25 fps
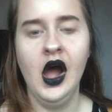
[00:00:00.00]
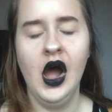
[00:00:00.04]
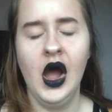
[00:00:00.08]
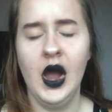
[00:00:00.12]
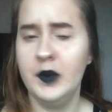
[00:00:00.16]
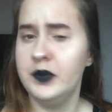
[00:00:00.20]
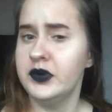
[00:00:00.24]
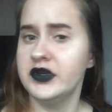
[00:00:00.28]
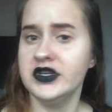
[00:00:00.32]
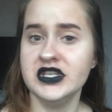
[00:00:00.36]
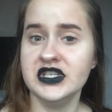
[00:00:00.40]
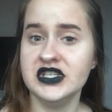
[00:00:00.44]

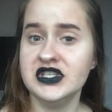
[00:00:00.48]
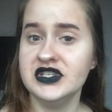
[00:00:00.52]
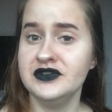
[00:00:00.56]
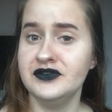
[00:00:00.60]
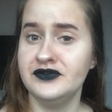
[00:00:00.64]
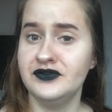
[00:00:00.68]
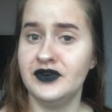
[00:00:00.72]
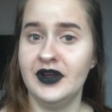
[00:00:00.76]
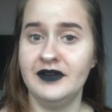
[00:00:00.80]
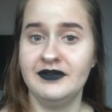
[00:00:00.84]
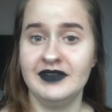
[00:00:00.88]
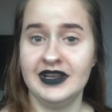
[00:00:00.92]
I predicted
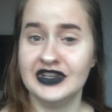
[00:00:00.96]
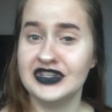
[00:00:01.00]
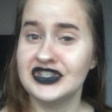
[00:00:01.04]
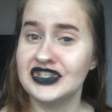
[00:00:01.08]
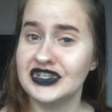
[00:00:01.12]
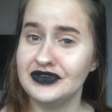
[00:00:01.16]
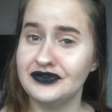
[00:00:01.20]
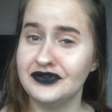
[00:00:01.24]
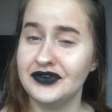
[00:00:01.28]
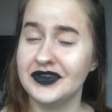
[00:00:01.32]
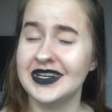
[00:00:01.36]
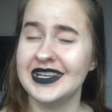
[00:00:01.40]
five last
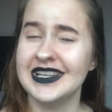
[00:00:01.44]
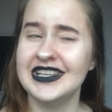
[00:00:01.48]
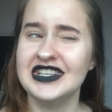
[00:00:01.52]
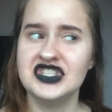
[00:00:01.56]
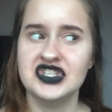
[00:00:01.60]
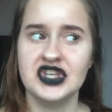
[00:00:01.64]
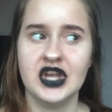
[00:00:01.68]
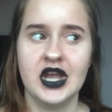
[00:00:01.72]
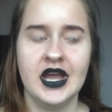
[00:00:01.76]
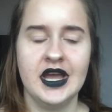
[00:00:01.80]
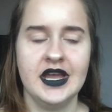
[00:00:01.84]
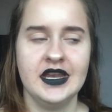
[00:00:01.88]
year for
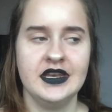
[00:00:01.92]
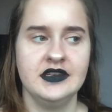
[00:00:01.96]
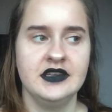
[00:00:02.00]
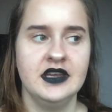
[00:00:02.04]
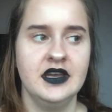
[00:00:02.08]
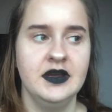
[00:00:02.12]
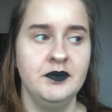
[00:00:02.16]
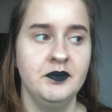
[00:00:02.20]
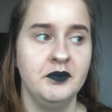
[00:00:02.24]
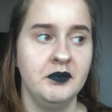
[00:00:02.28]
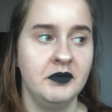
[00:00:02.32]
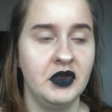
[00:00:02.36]
English and
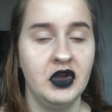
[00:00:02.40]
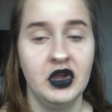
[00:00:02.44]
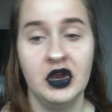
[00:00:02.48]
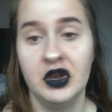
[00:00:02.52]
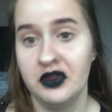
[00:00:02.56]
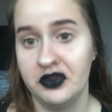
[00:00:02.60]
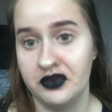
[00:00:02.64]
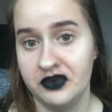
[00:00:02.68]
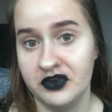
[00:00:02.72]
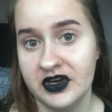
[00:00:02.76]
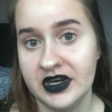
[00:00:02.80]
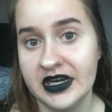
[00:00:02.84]
um, got
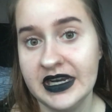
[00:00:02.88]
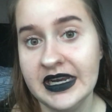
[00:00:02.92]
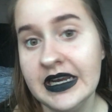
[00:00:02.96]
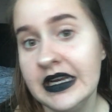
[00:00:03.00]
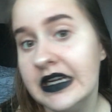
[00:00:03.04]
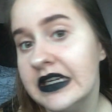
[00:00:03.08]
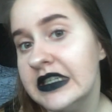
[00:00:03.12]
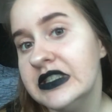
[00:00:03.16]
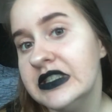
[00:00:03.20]
a three.